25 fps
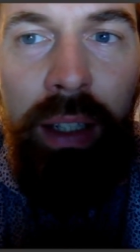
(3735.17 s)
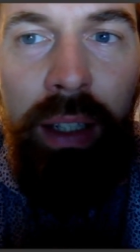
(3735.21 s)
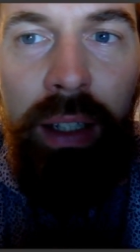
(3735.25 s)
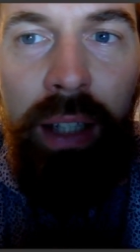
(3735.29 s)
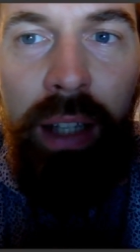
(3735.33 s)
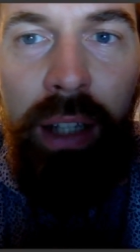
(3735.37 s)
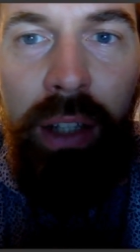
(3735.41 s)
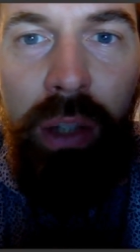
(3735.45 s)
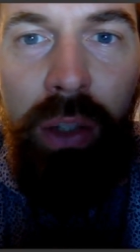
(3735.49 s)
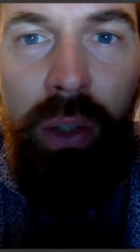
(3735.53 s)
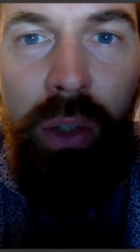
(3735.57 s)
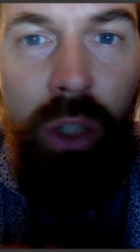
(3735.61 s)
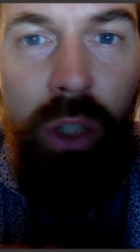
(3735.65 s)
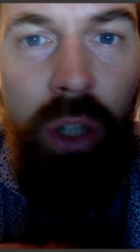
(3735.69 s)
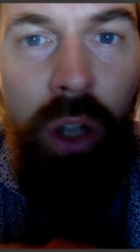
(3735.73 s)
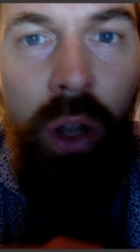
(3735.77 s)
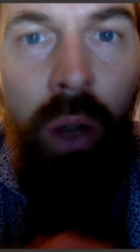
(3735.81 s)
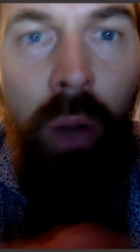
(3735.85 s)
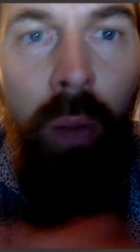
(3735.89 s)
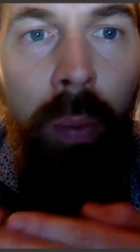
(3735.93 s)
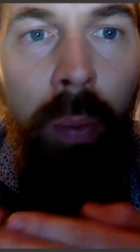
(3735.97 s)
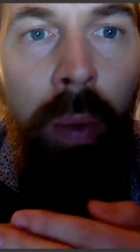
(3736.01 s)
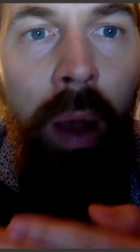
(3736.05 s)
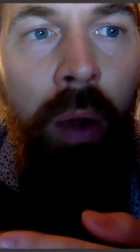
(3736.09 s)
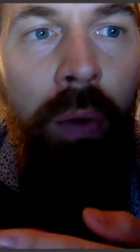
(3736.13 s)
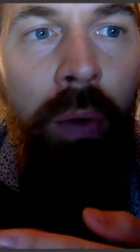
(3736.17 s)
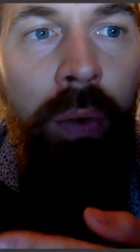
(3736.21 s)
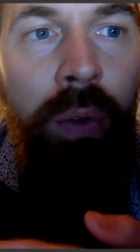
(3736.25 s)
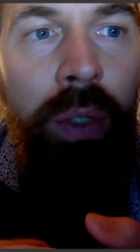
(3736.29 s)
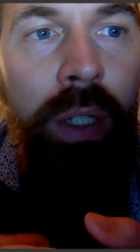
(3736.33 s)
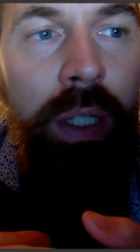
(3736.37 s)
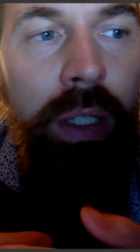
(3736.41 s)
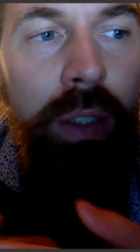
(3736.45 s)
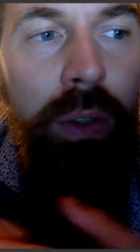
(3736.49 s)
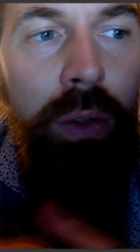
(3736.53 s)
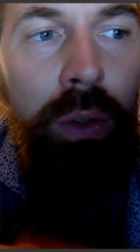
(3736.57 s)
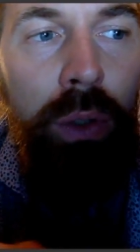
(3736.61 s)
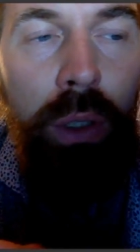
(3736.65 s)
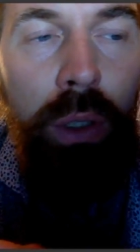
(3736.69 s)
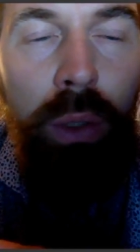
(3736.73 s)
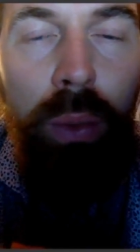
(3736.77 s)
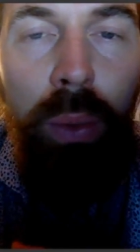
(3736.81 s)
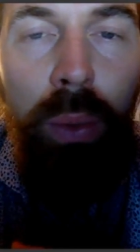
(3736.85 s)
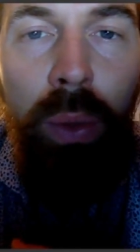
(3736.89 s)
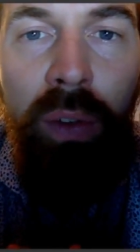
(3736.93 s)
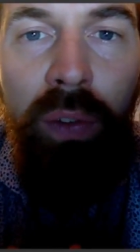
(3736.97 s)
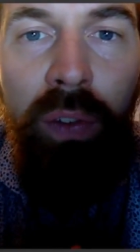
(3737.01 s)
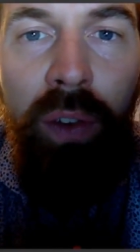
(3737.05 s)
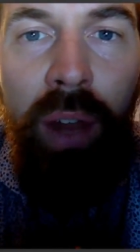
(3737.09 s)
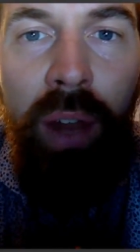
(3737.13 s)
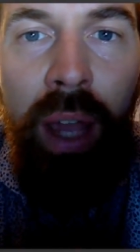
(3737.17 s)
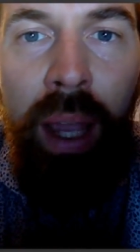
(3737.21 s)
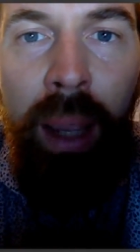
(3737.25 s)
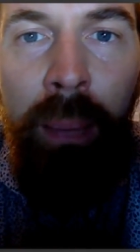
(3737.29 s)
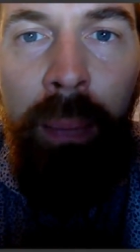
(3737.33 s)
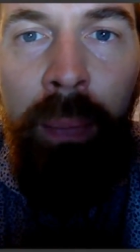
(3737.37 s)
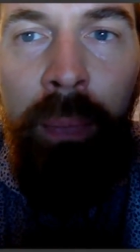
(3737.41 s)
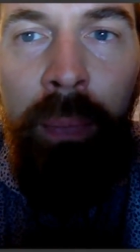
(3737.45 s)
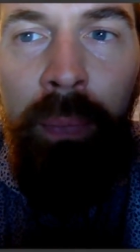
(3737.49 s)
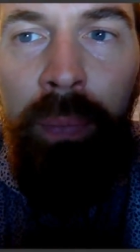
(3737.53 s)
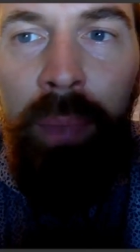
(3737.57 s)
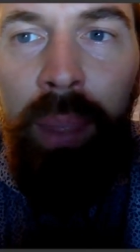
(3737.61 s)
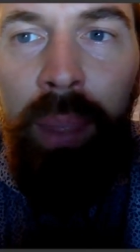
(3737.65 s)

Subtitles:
that you show boundaries to your twin flame